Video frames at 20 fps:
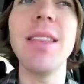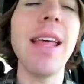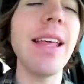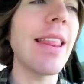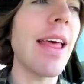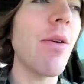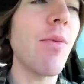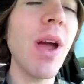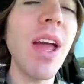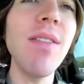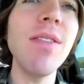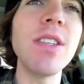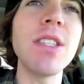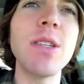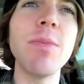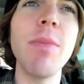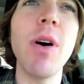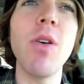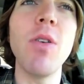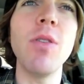Like that
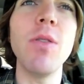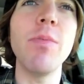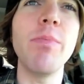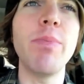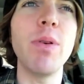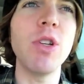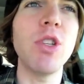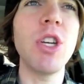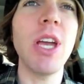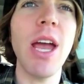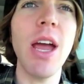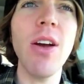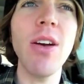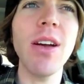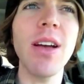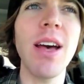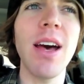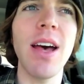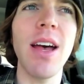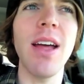Raven-Symoné butch
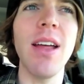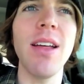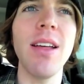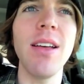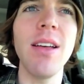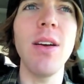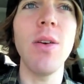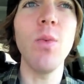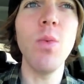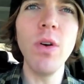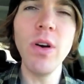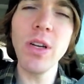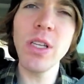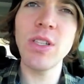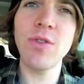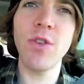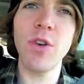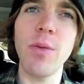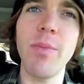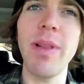haircut
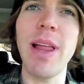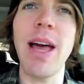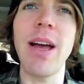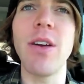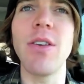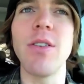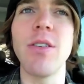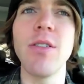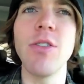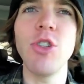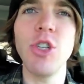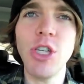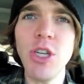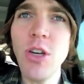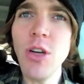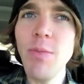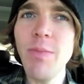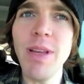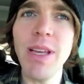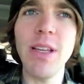works for a black girl. She
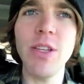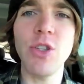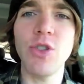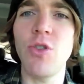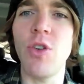could be Wait,